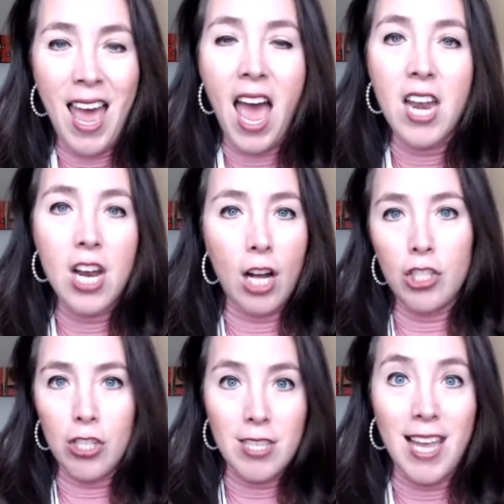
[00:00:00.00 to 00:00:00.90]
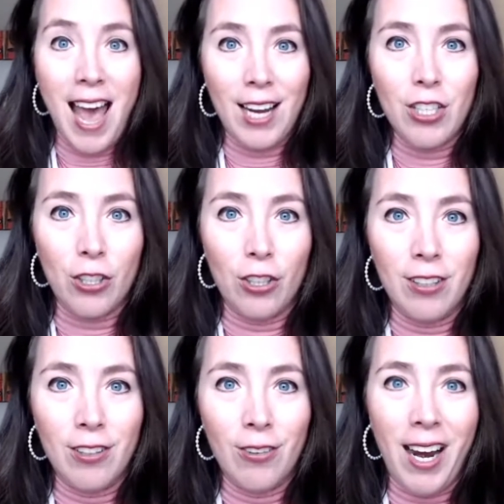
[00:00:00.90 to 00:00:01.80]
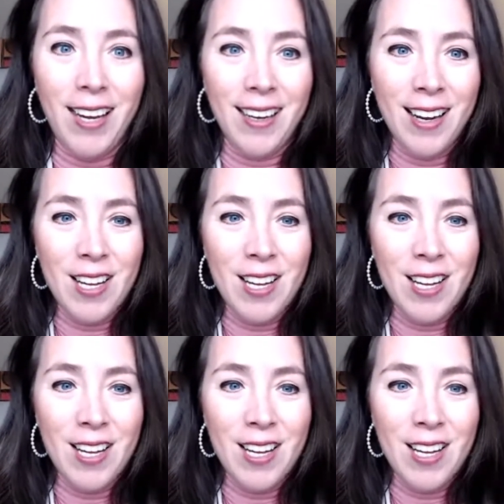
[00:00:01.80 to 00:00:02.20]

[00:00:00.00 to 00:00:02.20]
and not just the actor, right?